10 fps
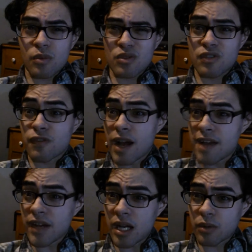almost
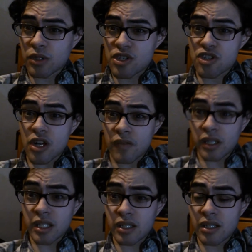five hours
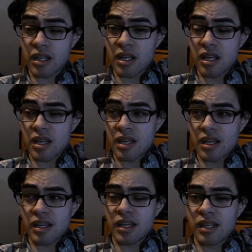shoveling
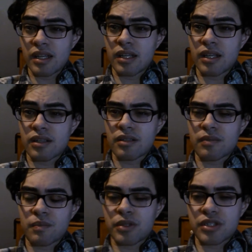and
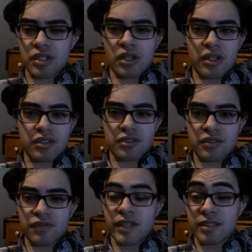pushing
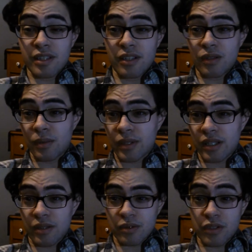carts. If you guys didn't know, I work
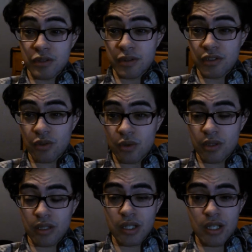at a grocery
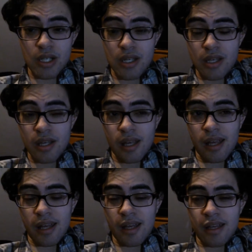store.
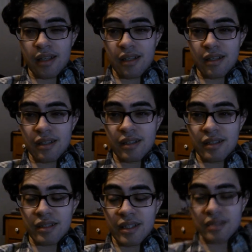And,
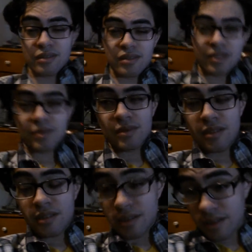uh, yeah,
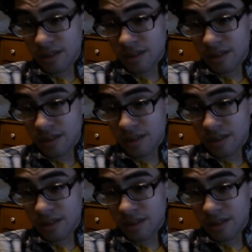sometimes